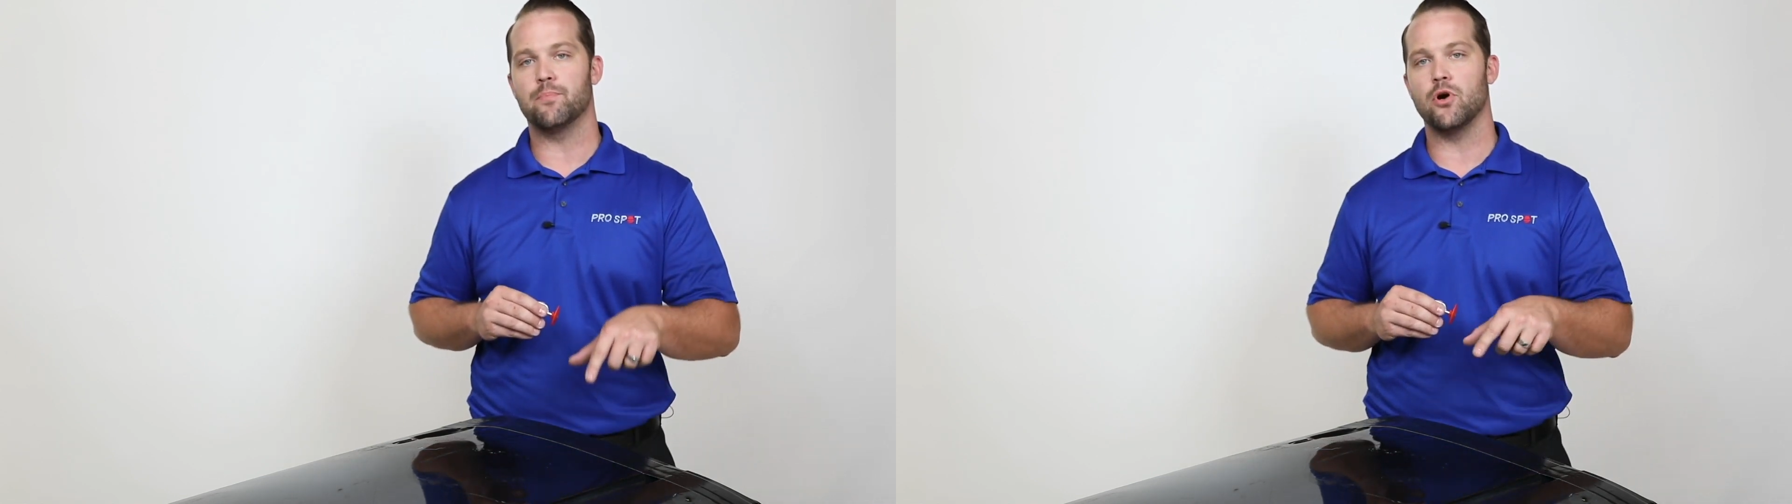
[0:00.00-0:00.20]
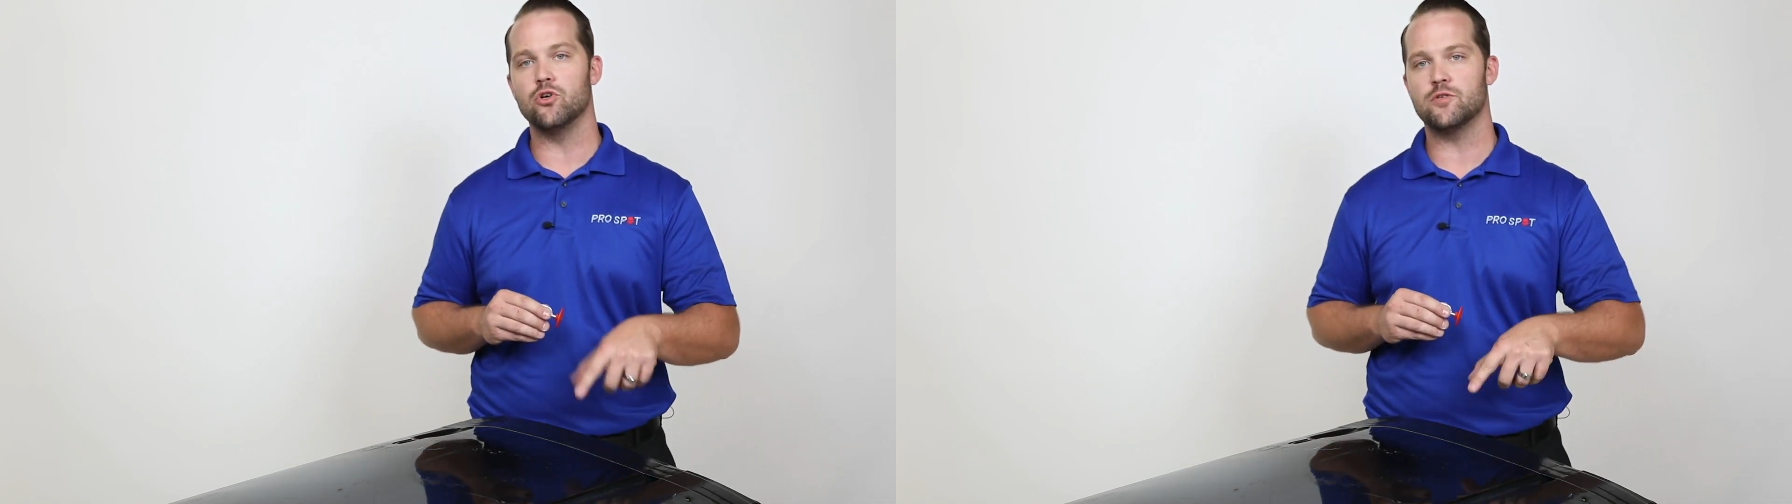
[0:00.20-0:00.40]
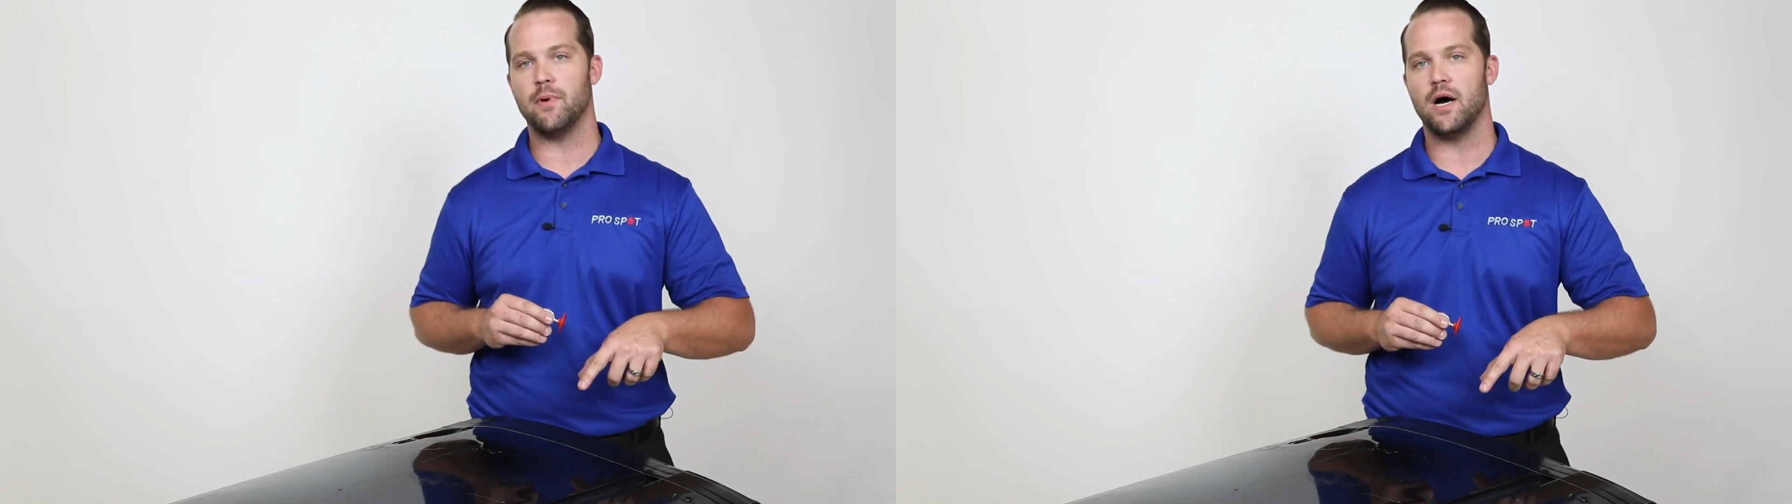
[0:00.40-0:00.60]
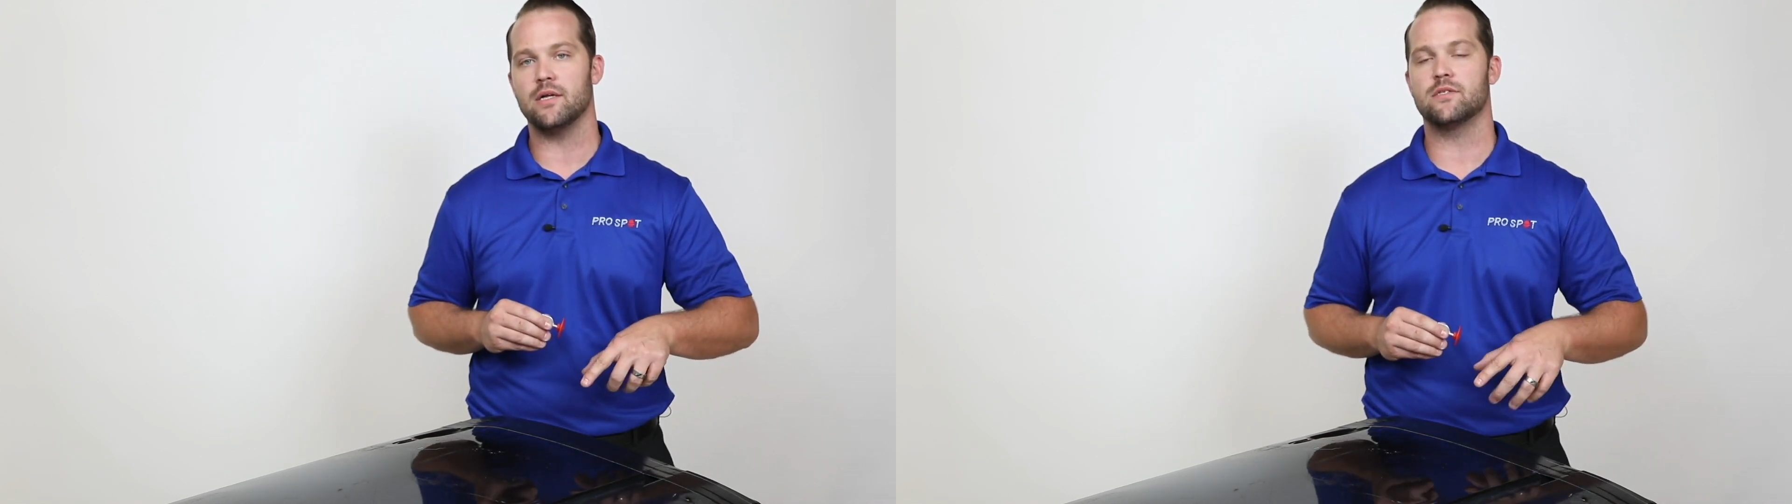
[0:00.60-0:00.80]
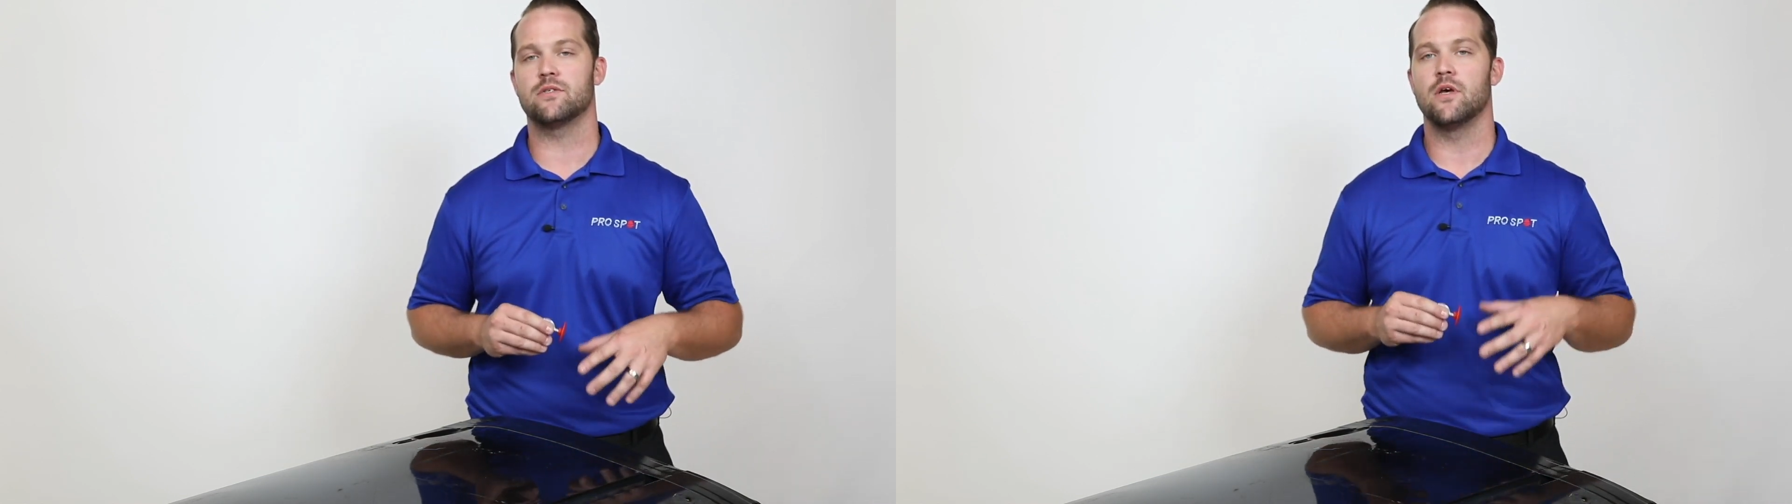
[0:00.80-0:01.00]

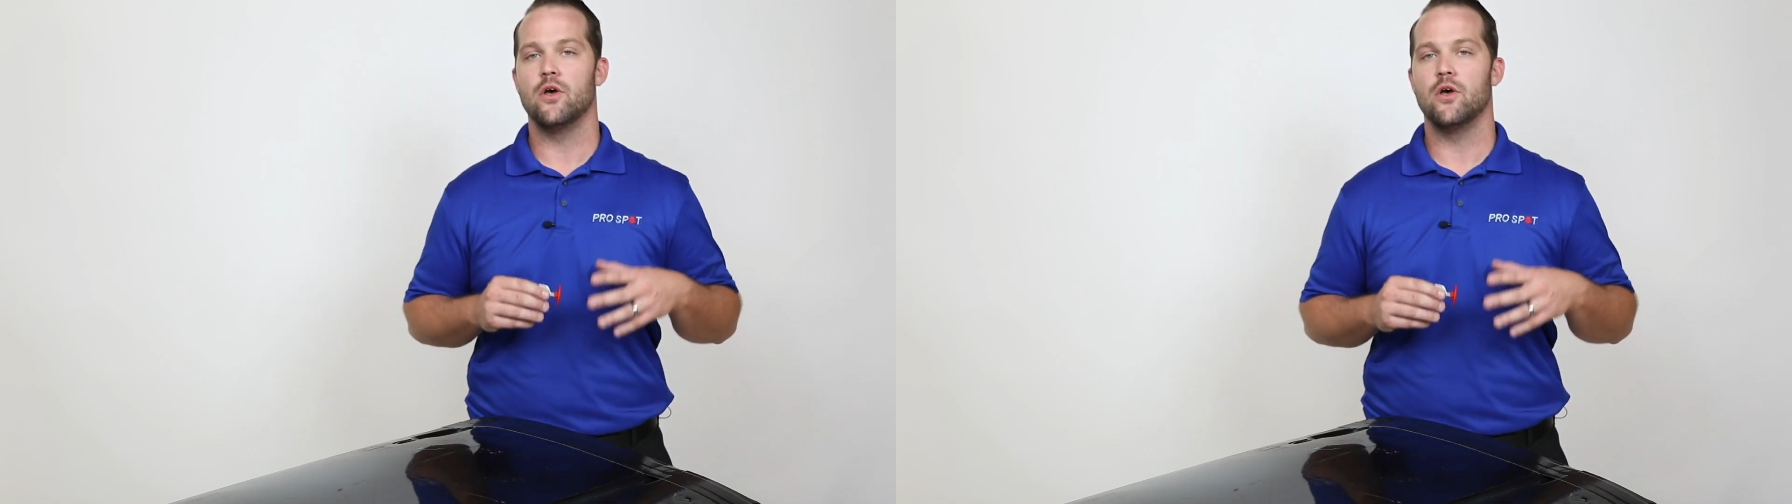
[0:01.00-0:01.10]
ProSpot's